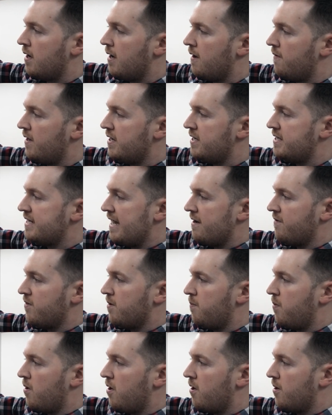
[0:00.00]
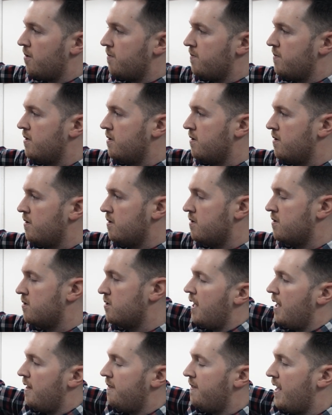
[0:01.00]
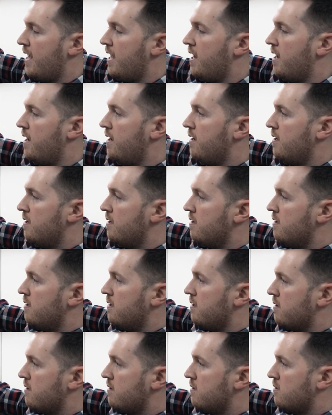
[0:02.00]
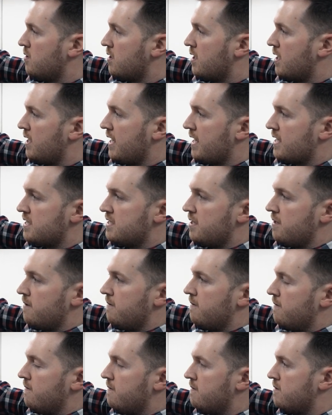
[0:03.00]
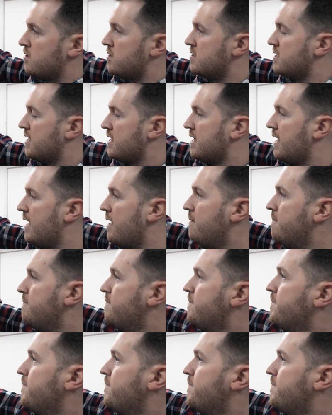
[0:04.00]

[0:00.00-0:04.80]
and then down the bottom, and then you can connect it, just like that.